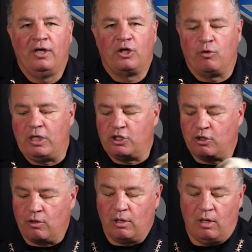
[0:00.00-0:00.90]

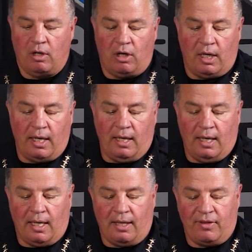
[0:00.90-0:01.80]
creature
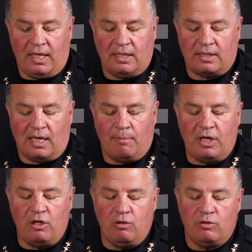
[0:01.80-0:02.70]
on these. And I'm
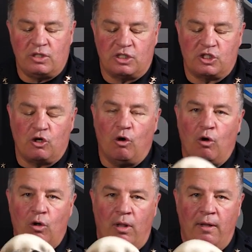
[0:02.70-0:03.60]
going to use the
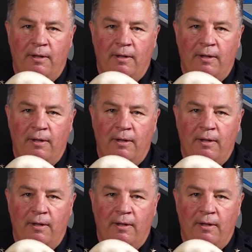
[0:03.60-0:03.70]
skull.